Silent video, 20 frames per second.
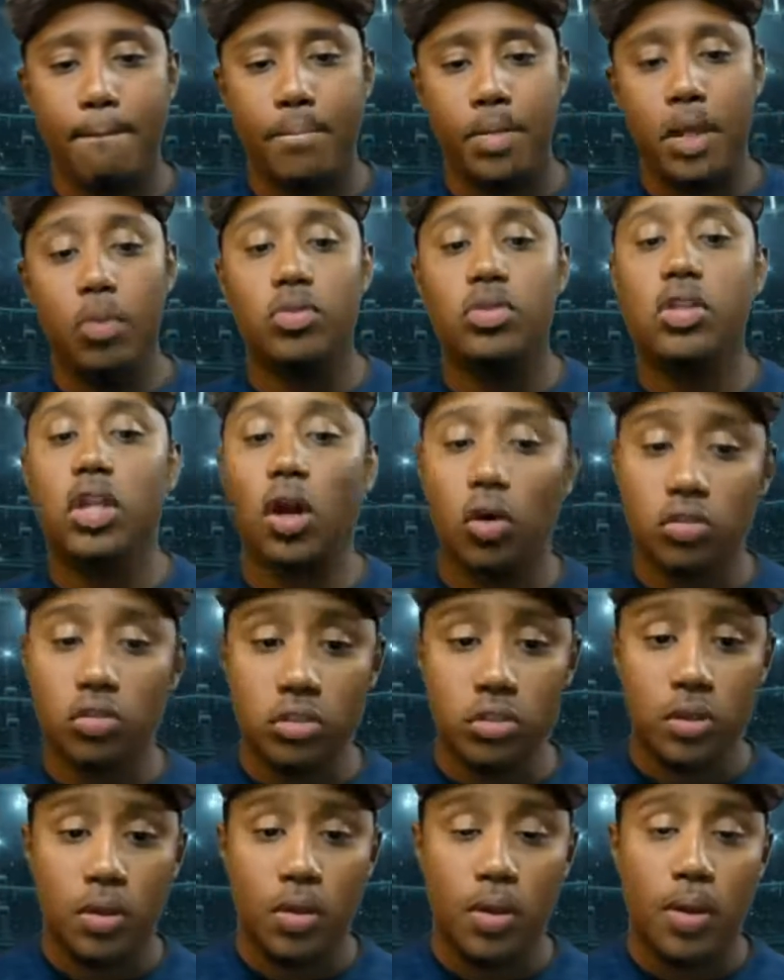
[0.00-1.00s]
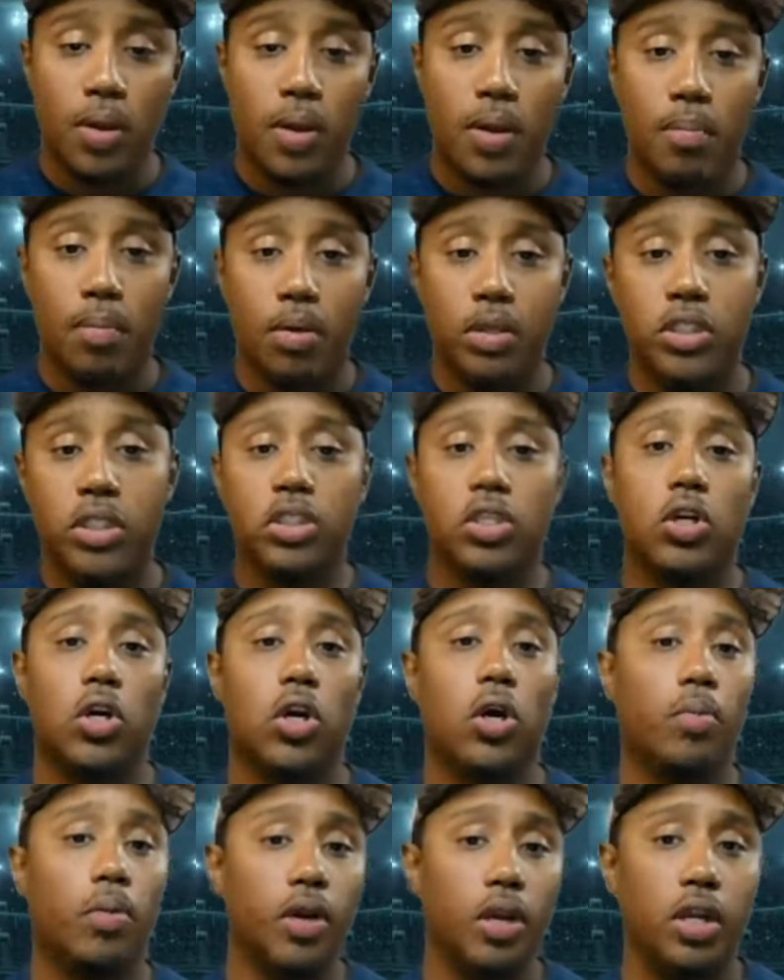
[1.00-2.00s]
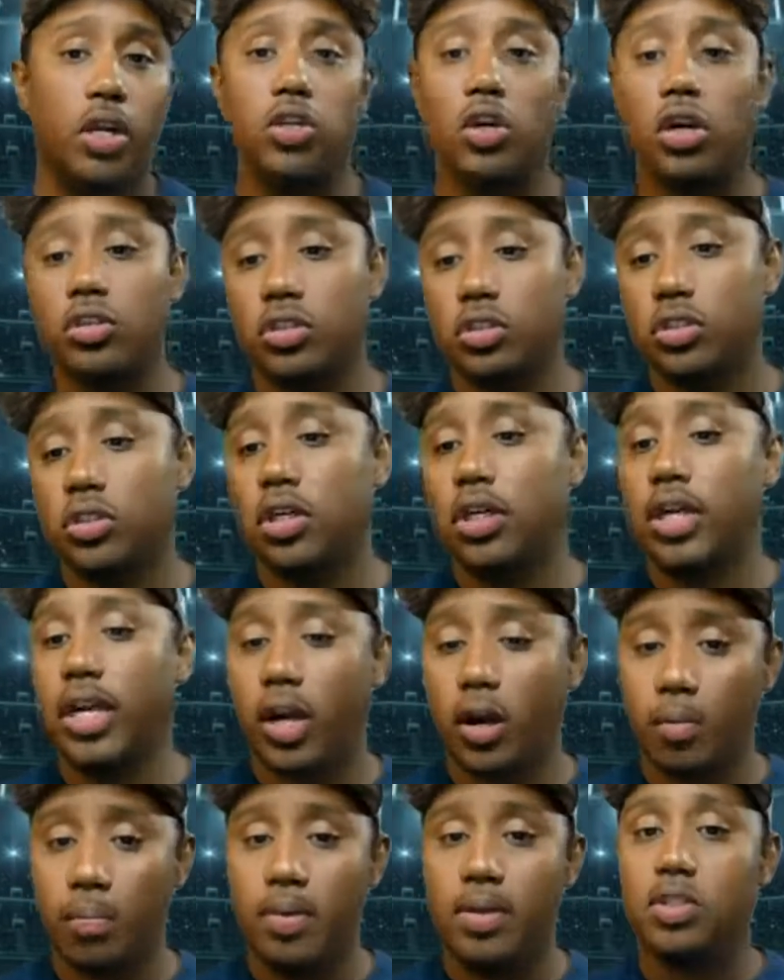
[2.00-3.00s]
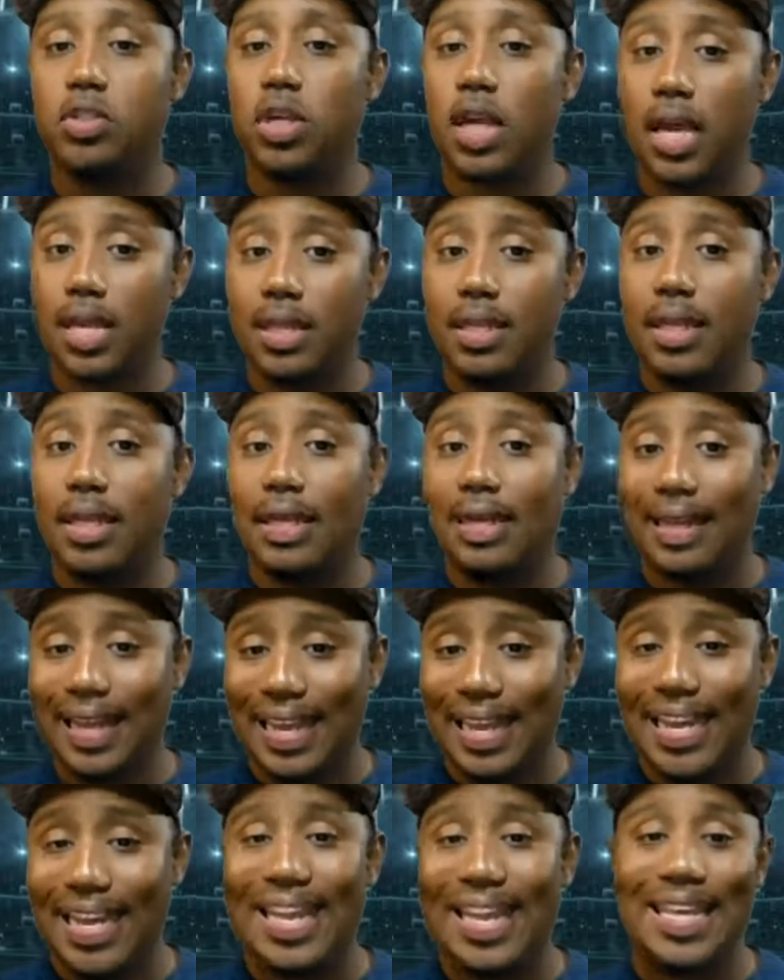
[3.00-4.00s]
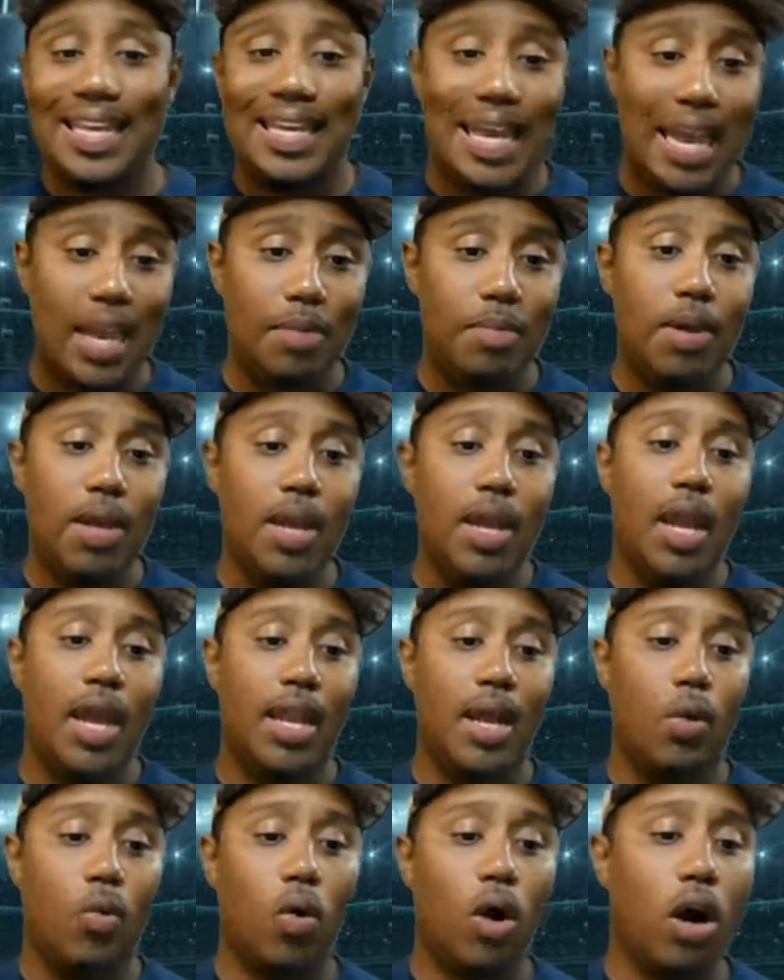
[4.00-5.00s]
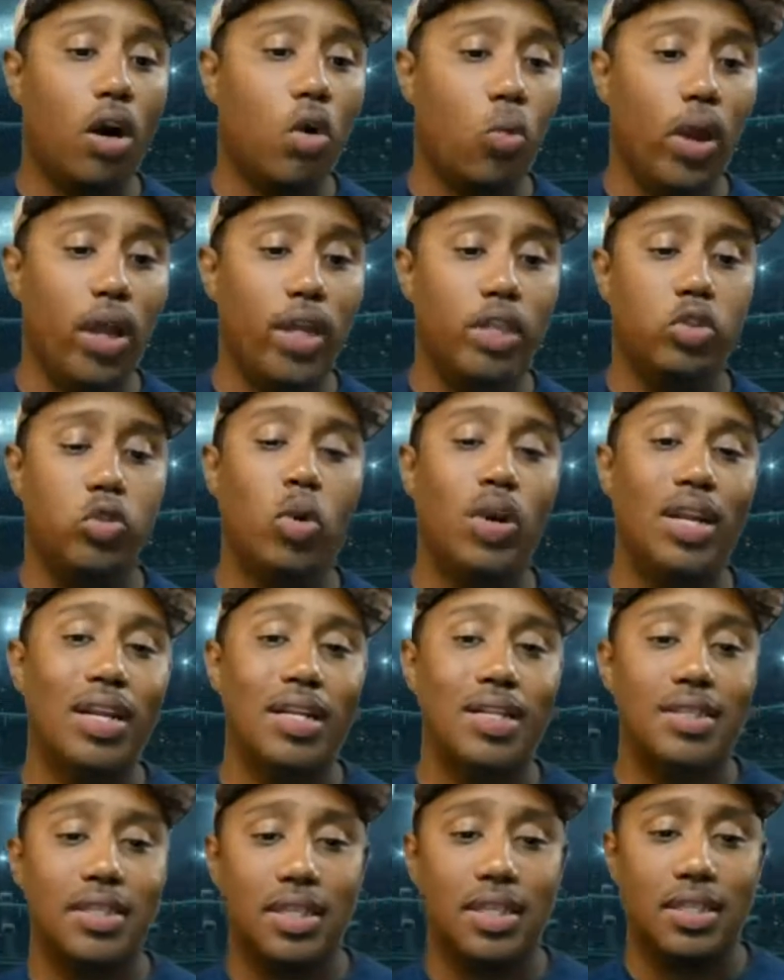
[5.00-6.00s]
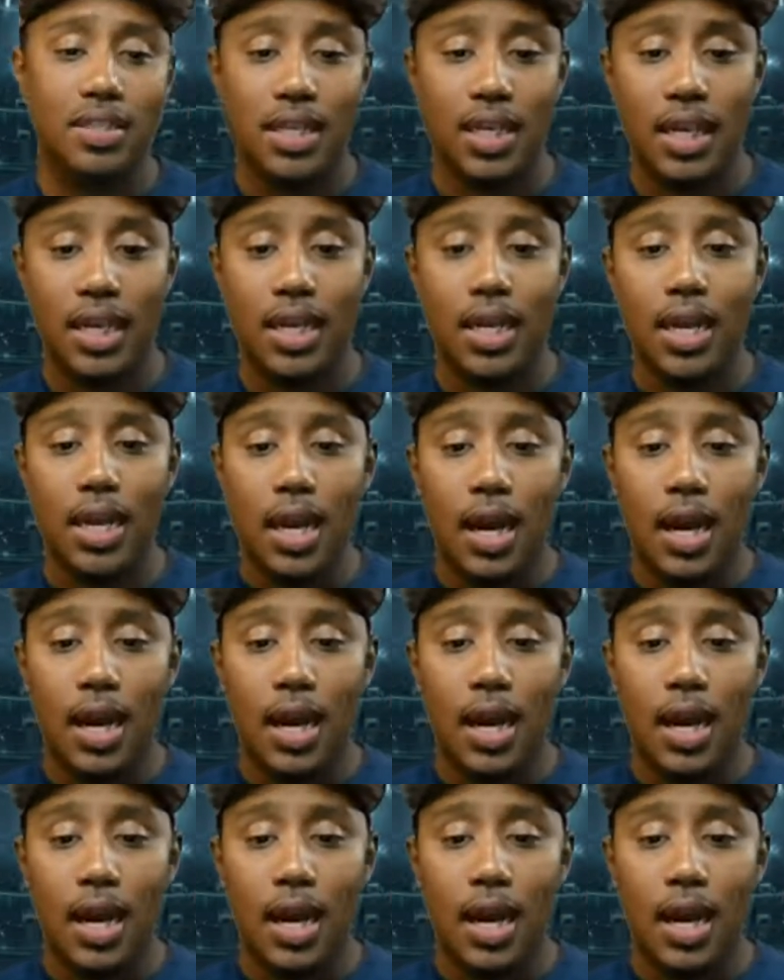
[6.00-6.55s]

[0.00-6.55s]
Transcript: It was close, but Justin Herbert and the Chargers took care of business in late in the game, and they walk away 20-16.